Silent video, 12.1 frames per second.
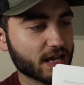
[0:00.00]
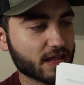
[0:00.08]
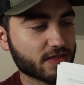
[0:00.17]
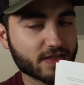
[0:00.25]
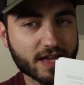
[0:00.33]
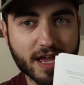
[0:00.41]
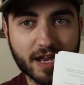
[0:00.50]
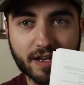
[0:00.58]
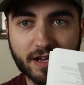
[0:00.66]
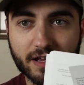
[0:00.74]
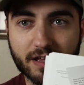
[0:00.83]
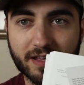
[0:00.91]
and
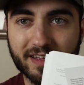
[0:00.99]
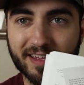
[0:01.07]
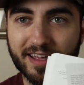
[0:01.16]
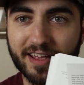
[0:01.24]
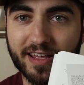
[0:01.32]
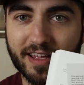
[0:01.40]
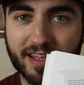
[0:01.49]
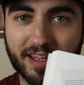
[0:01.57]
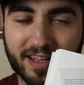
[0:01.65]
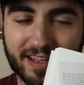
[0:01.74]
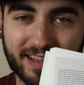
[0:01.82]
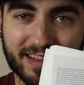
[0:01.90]
then
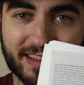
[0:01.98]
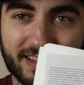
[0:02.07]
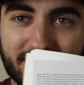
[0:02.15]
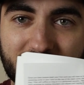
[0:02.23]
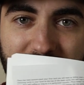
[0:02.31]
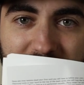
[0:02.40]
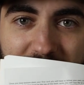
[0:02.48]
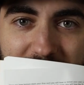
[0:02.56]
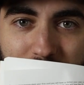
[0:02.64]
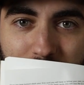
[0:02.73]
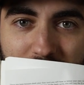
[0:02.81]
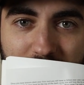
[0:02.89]
this
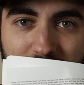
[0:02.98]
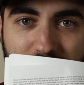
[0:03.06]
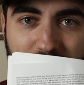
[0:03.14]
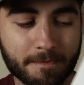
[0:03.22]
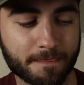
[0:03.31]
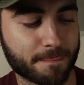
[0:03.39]
next page.